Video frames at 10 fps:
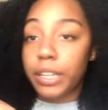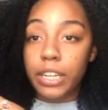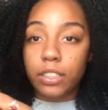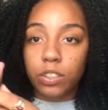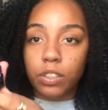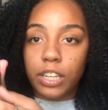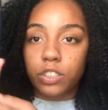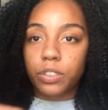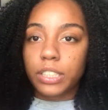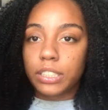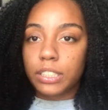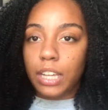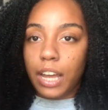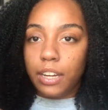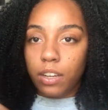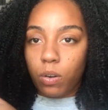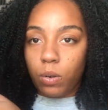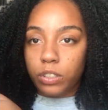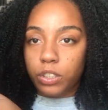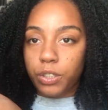in so that you can slide it
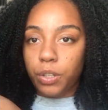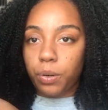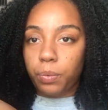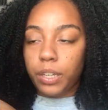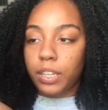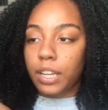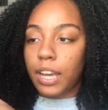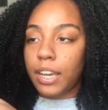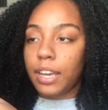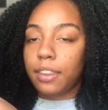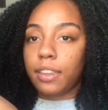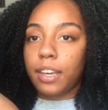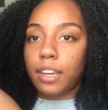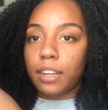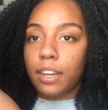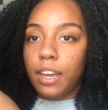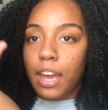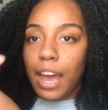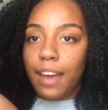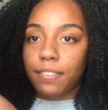onto your ring light, and then
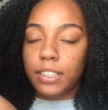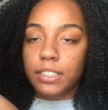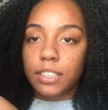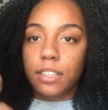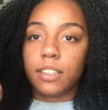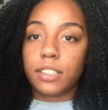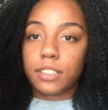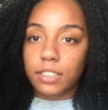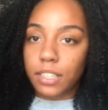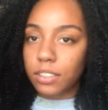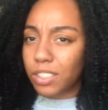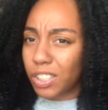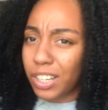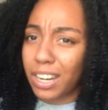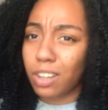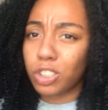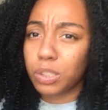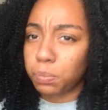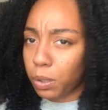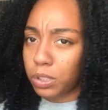have this in the center. And I'll
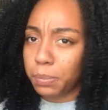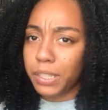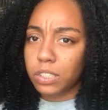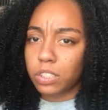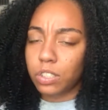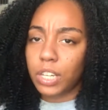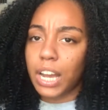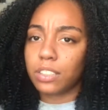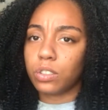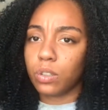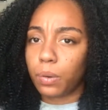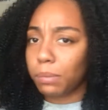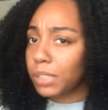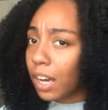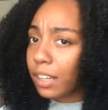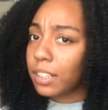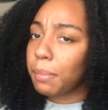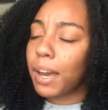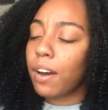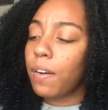just post a picture so you guys know what I'm talking
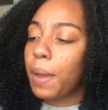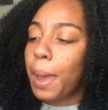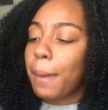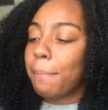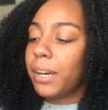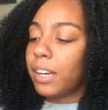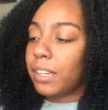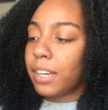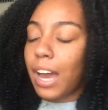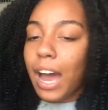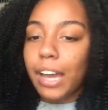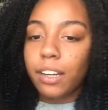about. But yeah, I